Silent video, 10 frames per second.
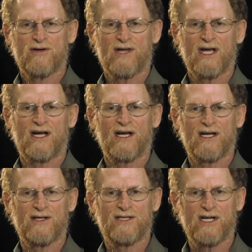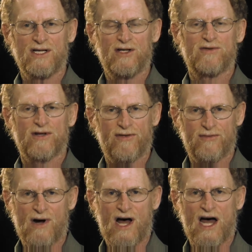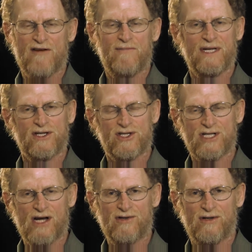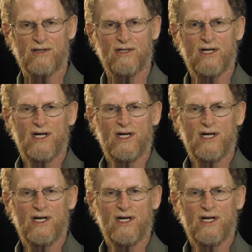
they can continue to thrive, being central